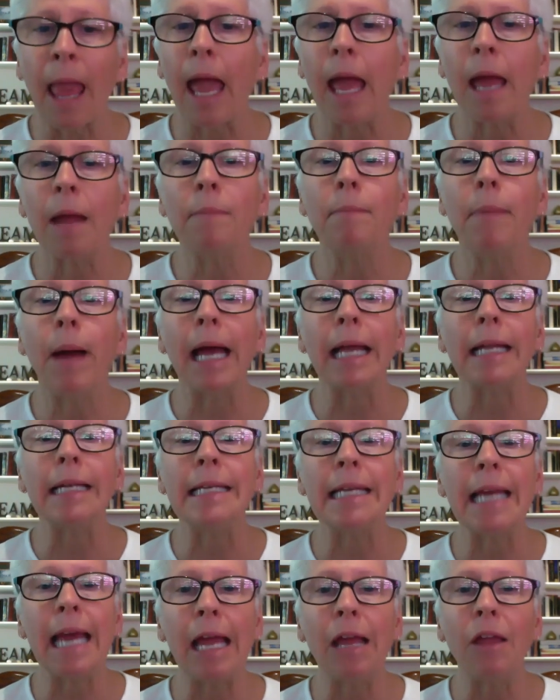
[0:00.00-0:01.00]
And by
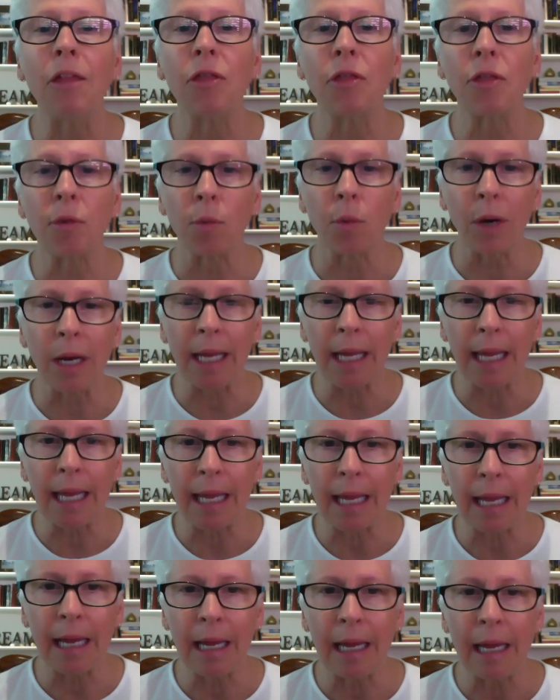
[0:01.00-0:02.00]
day
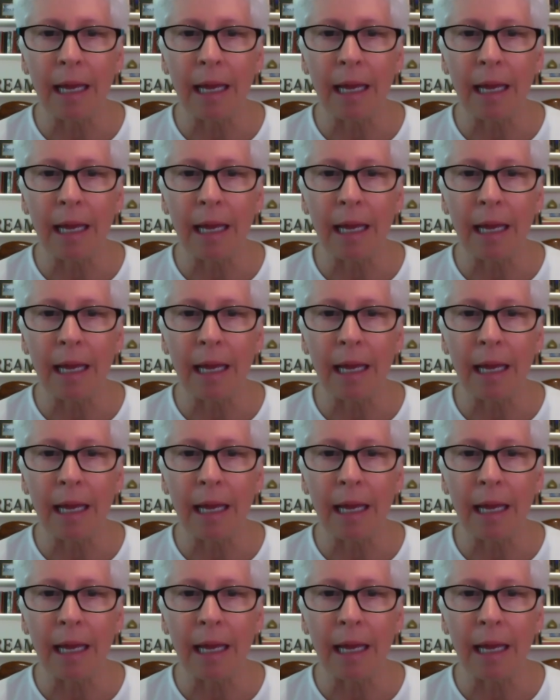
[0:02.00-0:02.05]
3,